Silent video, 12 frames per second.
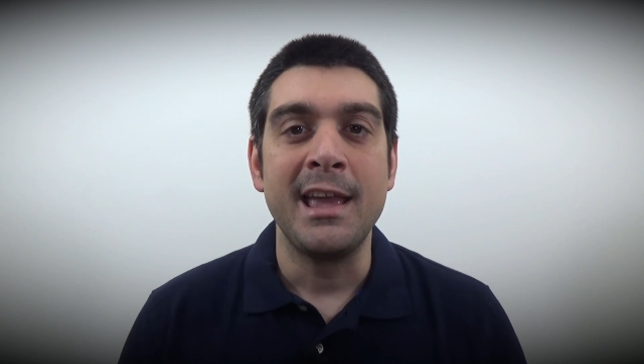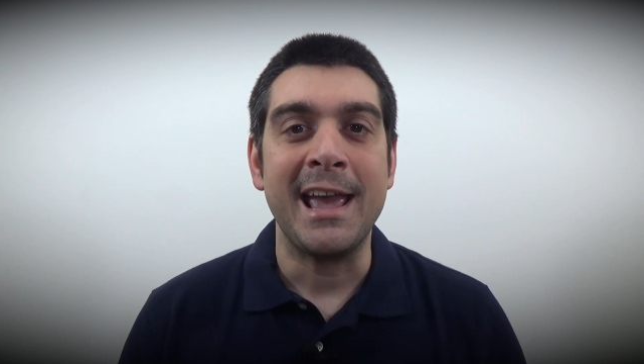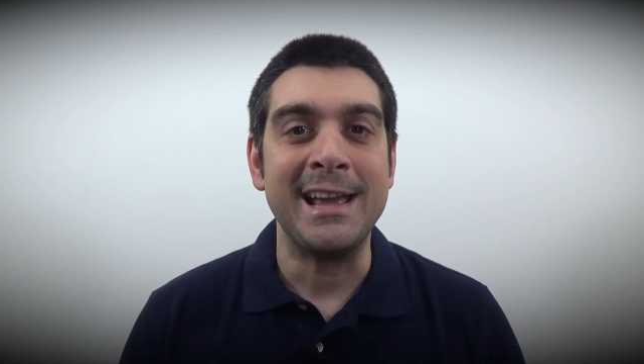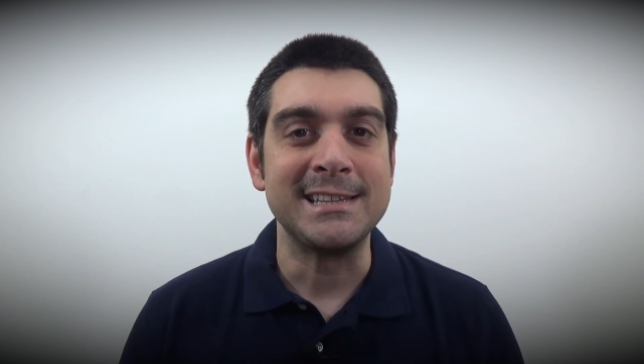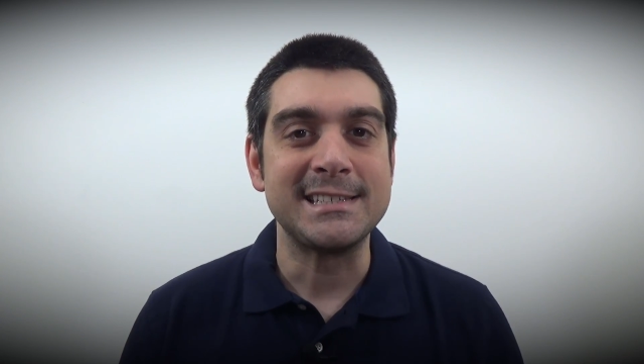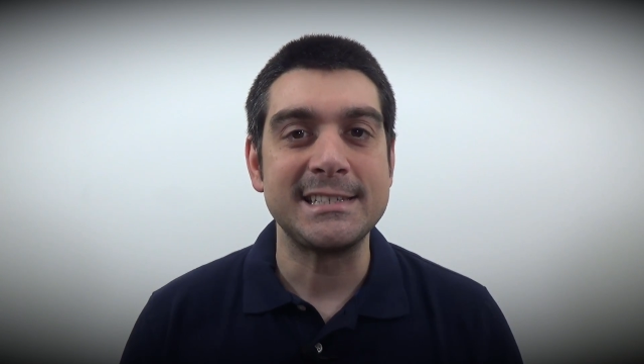
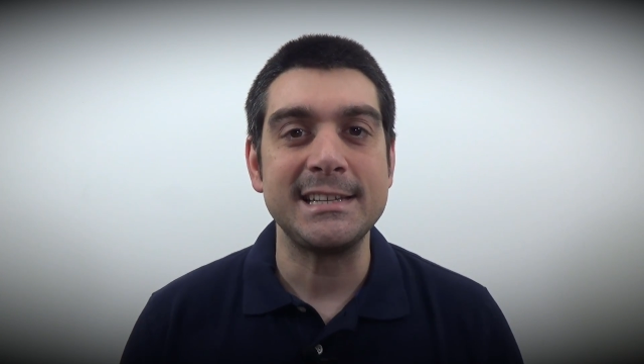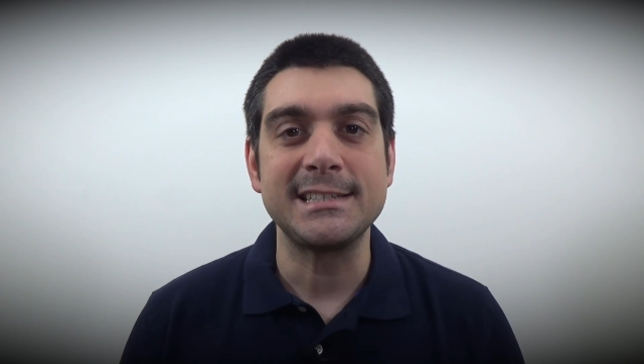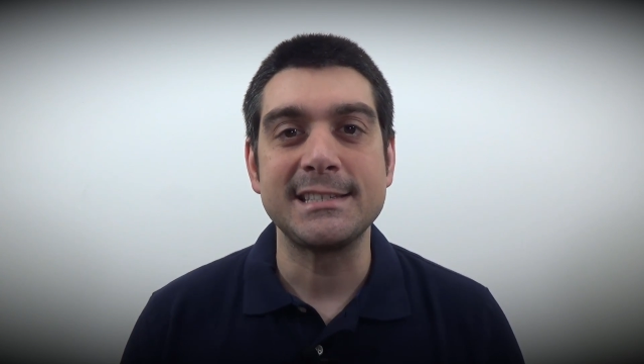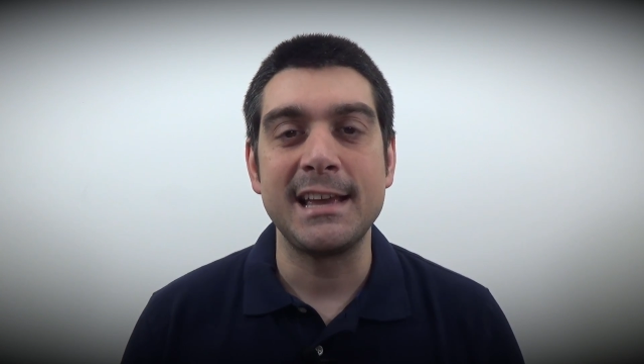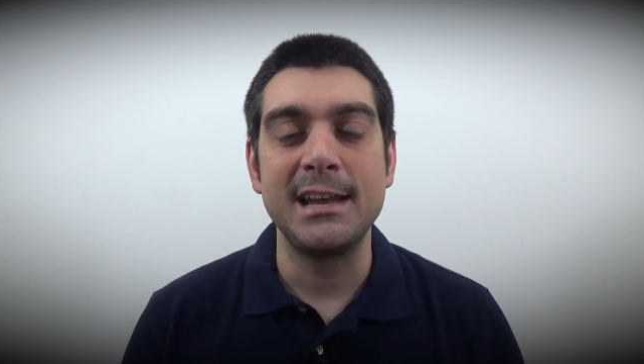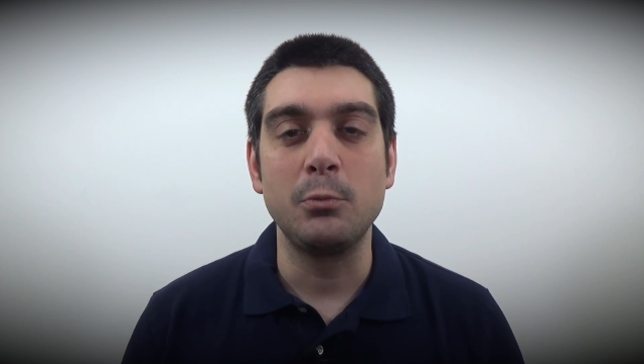And
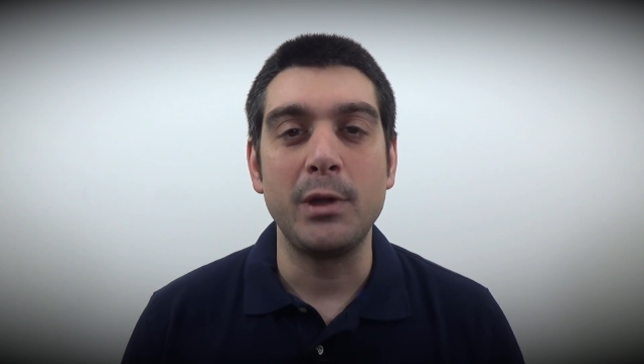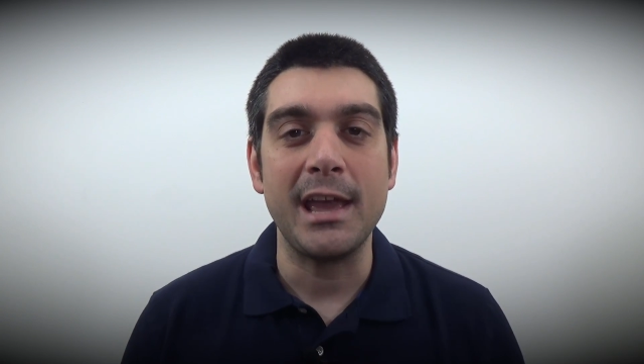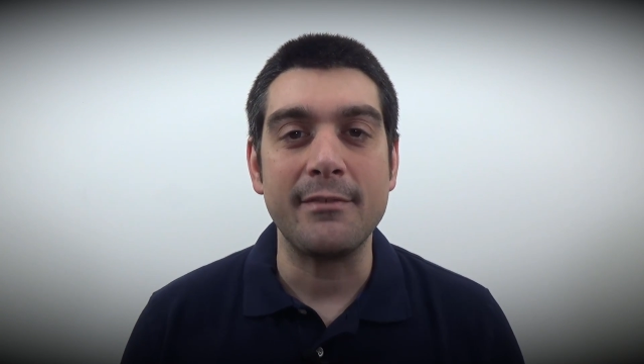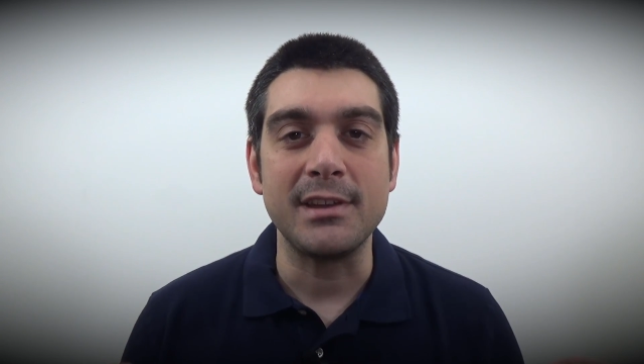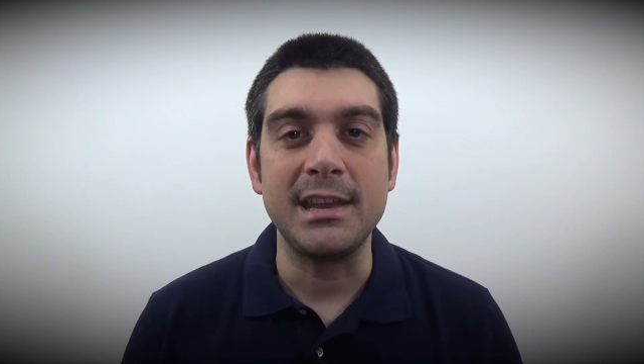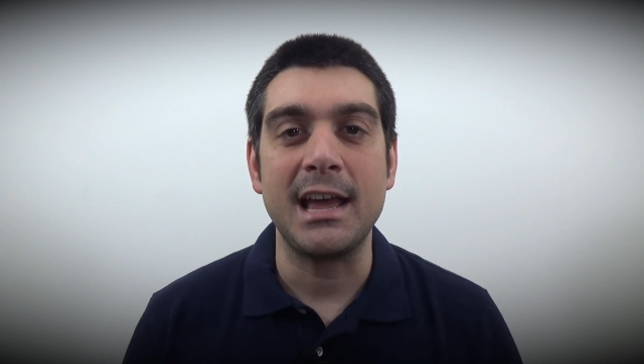since then, we
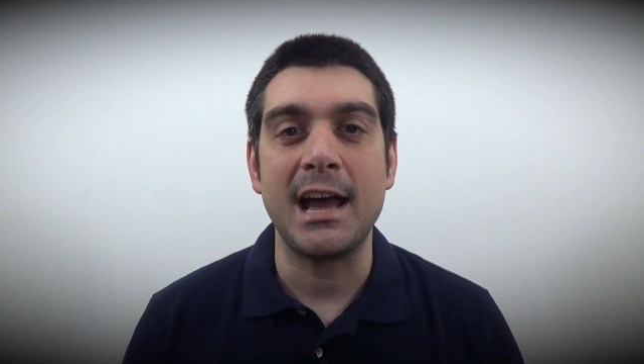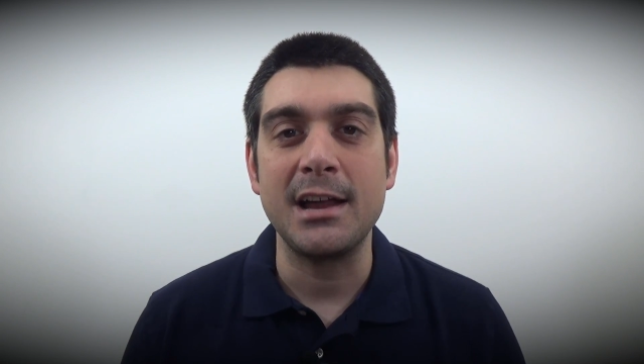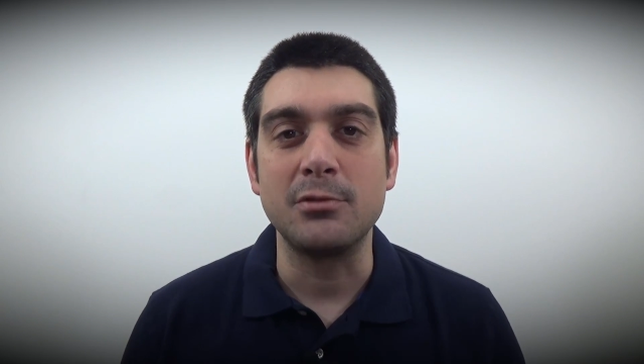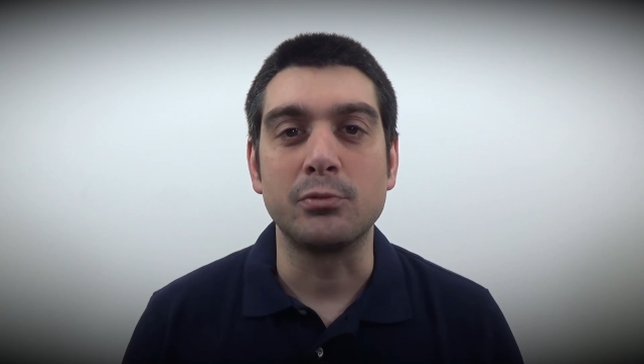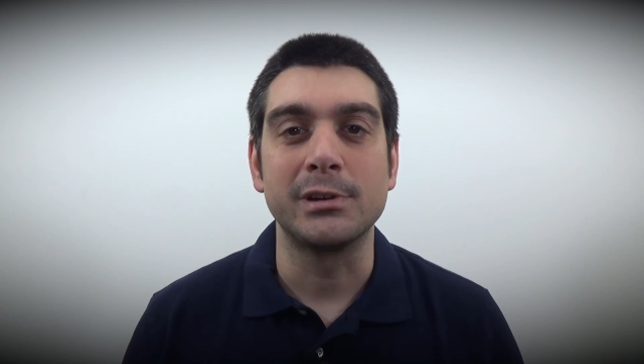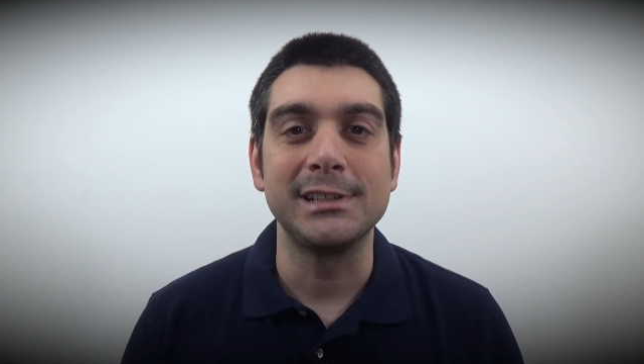have
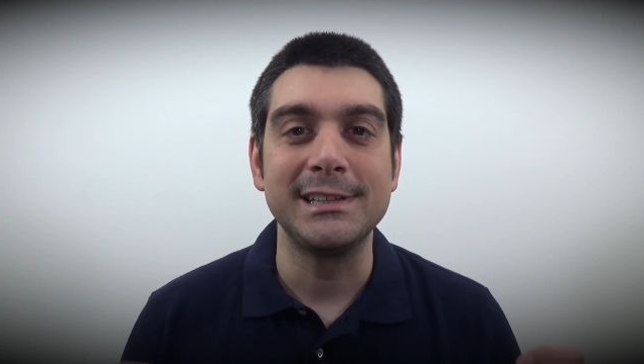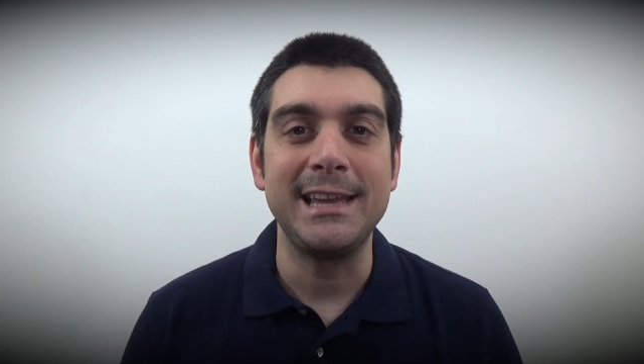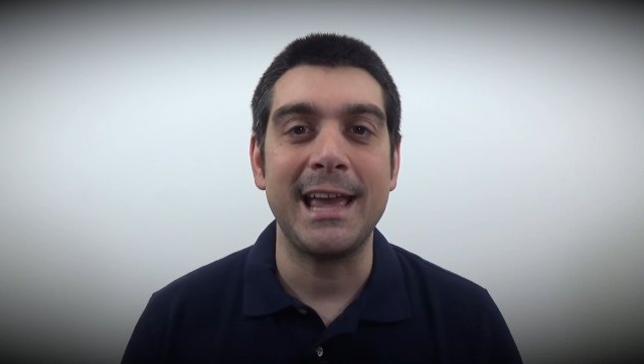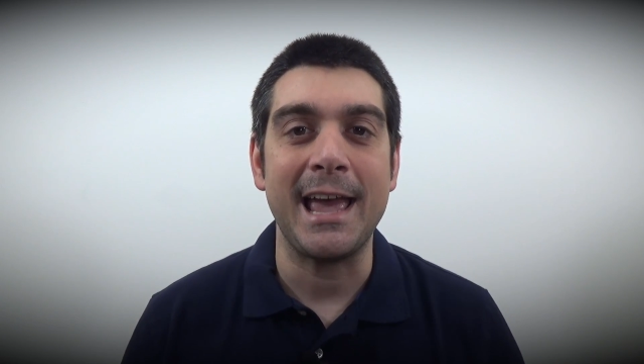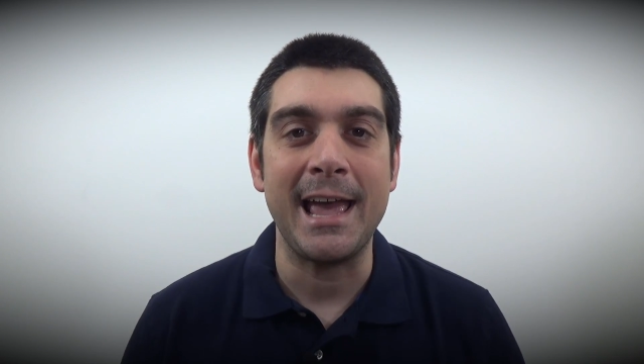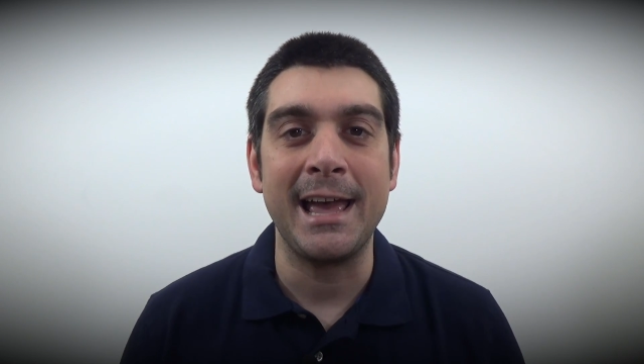not really
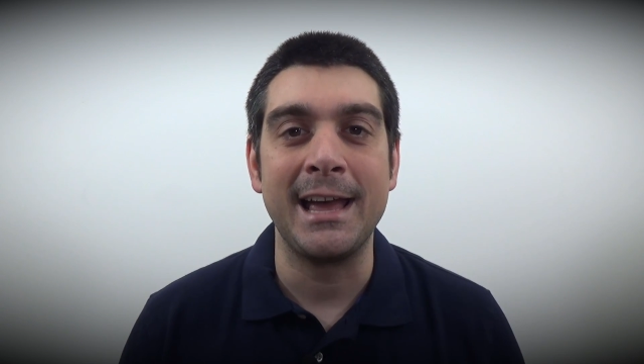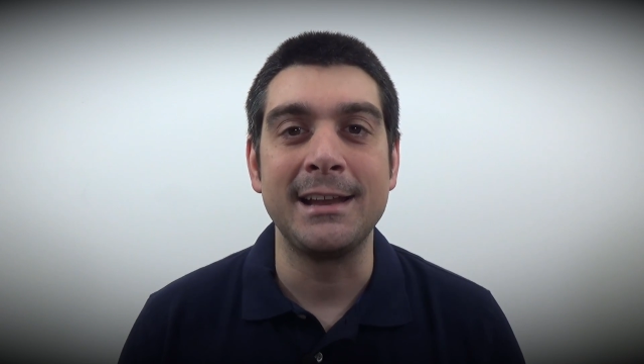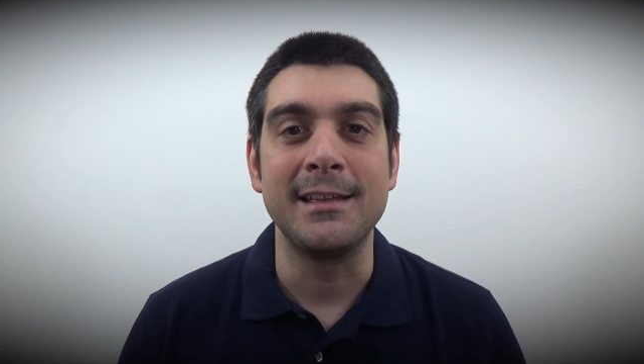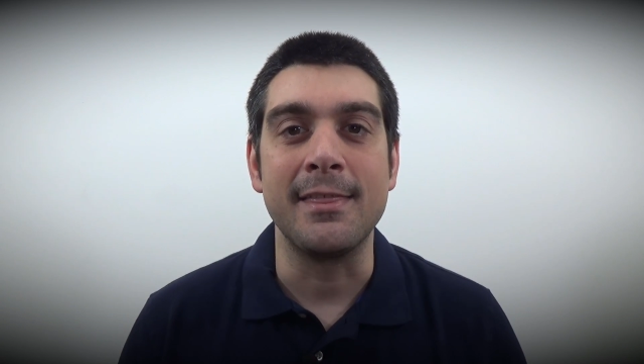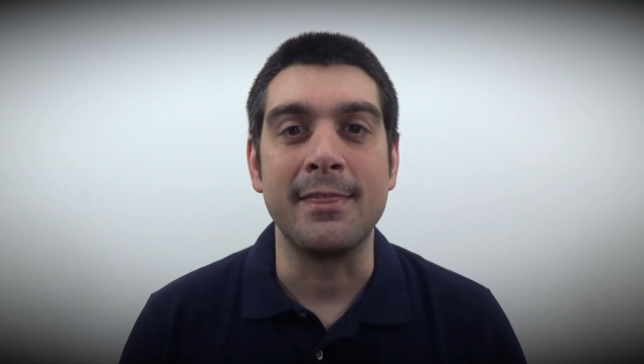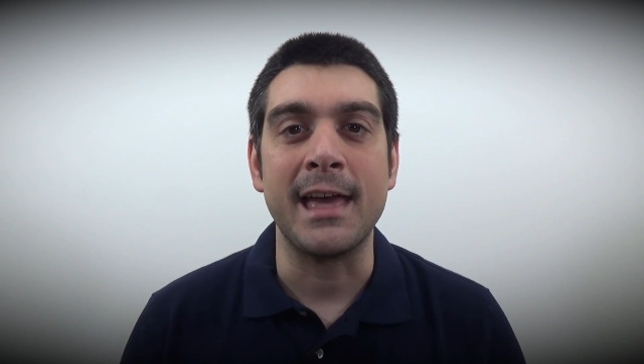
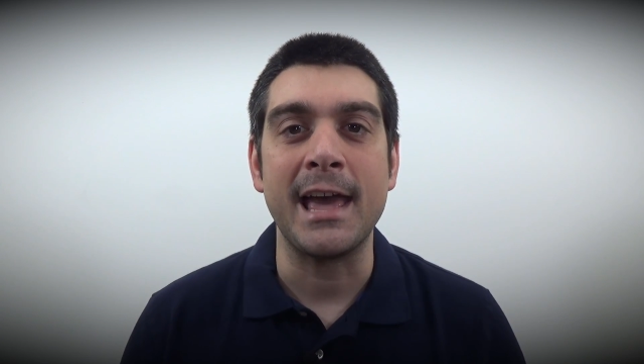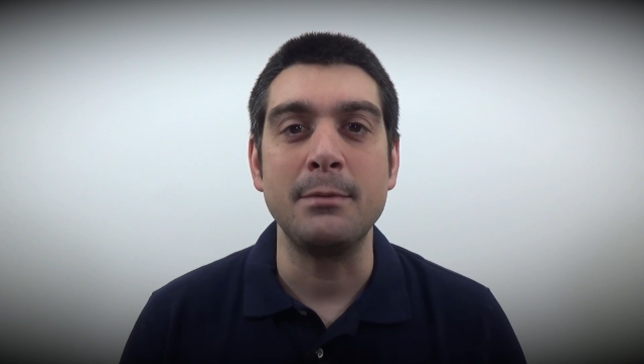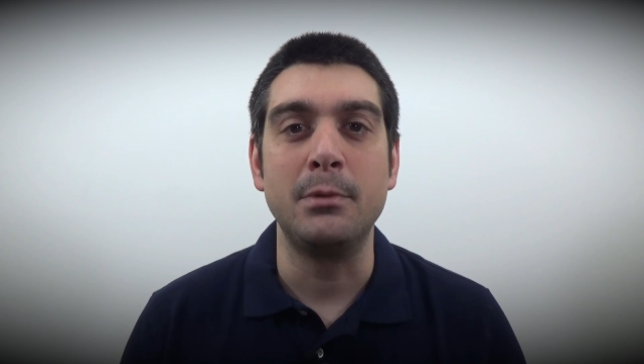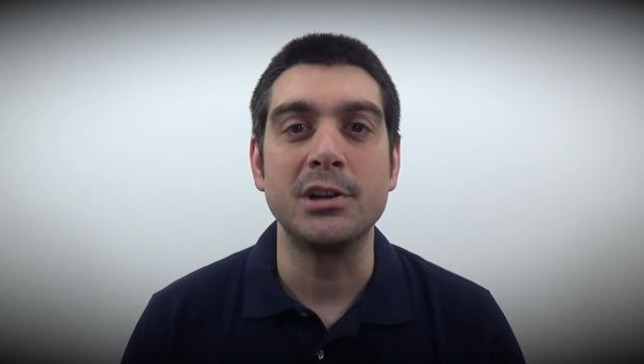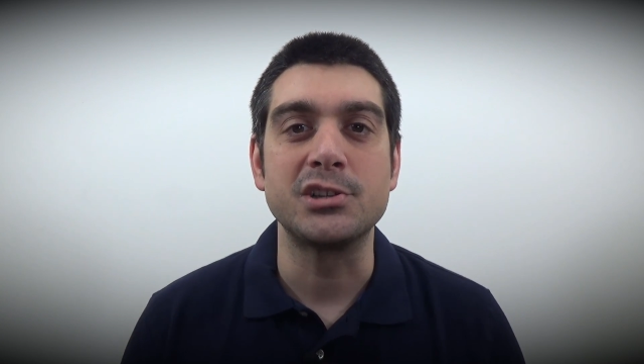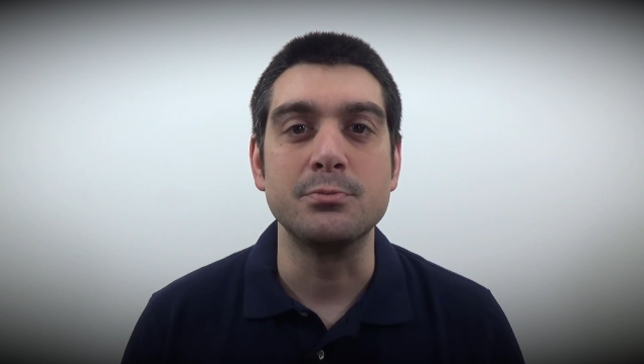had that
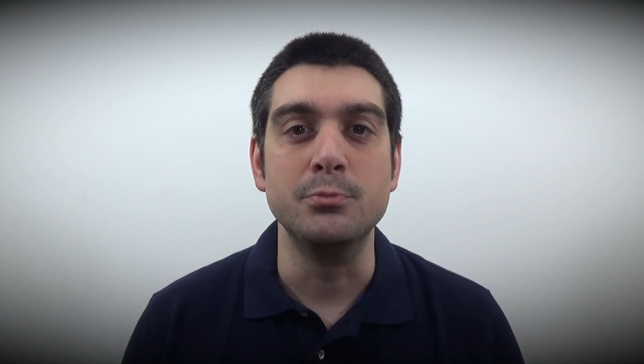much